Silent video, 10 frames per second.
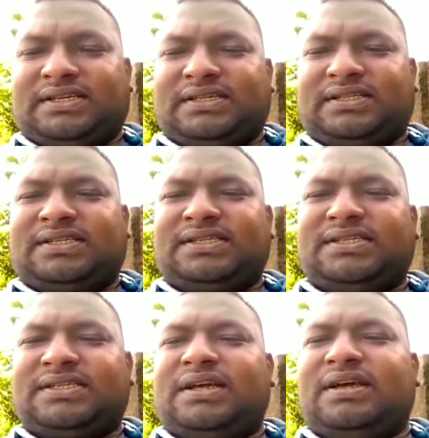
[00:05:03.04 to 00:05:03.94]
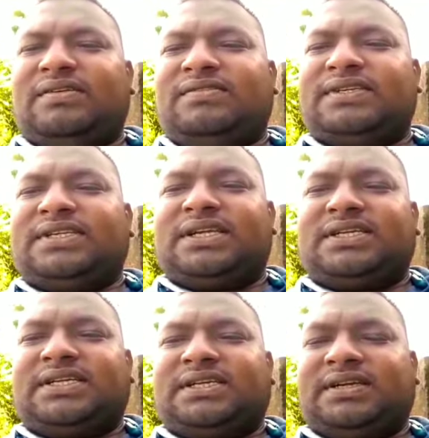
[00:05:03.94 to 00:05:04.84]
This is
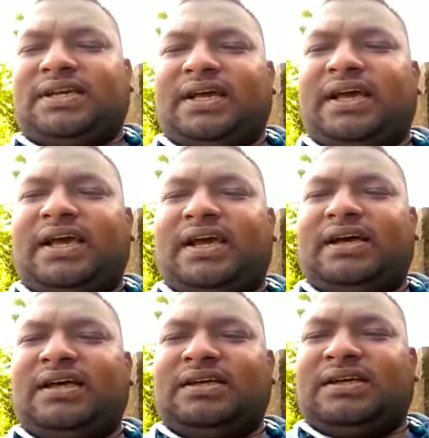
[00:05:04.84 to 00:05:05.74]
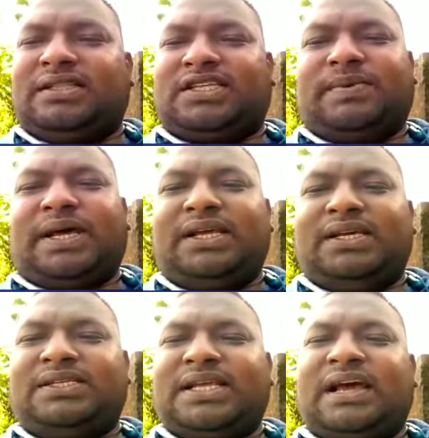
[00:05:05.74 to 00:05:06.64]
facility. Here The spelling
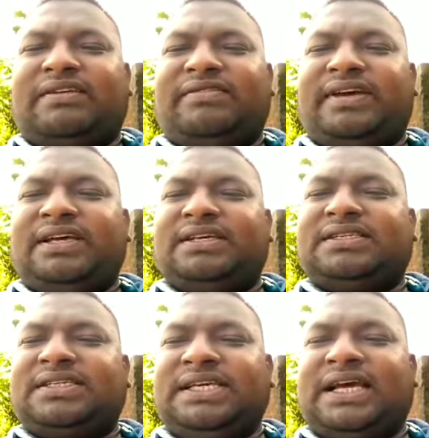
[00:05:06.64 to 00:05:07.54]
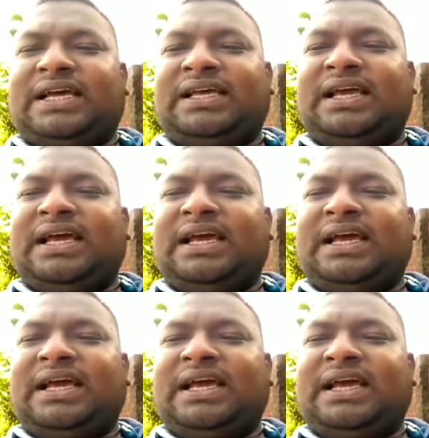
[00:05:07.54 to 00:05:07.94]
is F-A-C-I-L-I-T-Y.